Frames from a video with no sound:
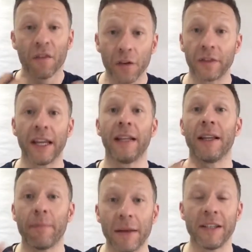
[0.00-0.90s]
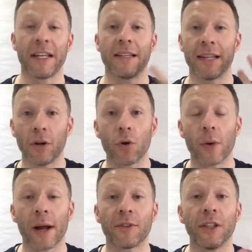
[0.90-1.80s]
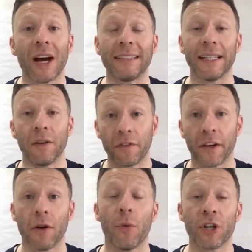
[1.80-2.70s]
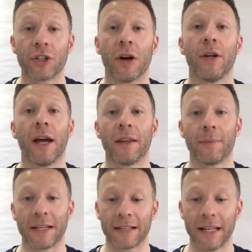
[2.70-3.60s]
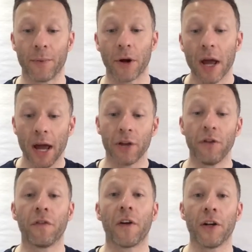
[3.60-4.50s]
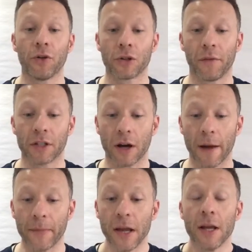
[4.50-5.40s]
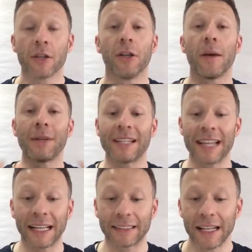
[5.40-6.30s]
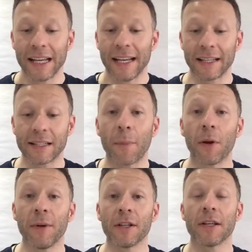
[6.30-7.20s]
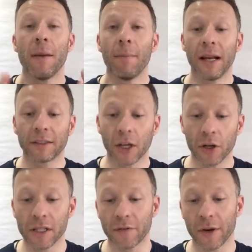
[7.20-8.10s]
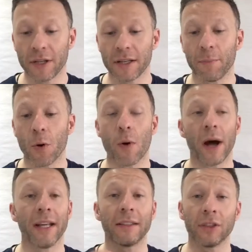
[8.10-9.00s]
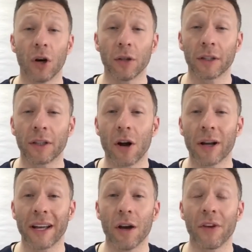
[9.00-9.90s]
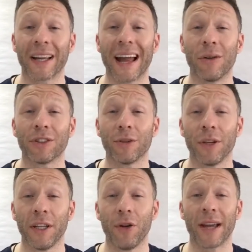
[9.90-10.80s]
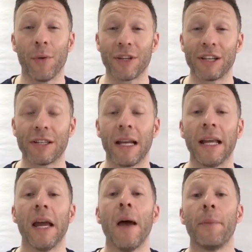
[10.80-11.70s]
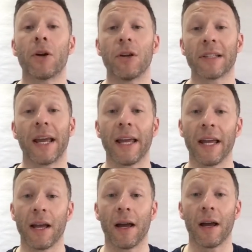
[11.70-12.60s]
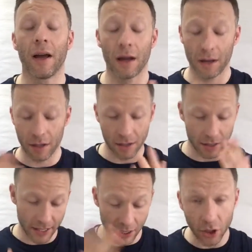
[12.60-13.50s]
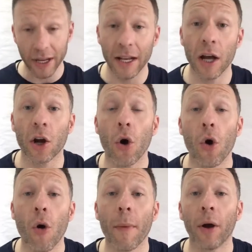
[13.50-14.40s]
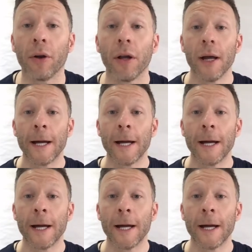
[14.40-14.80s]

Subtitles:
15, then maybe 16, all the way up to 19, and figure out which night you had the best sleep on, and you'd find yours over time. So number 6 is supplements. Melatonin is a very simple one. It's not, can't get it over the counter in the UK, which is silly because they look at it like a hormone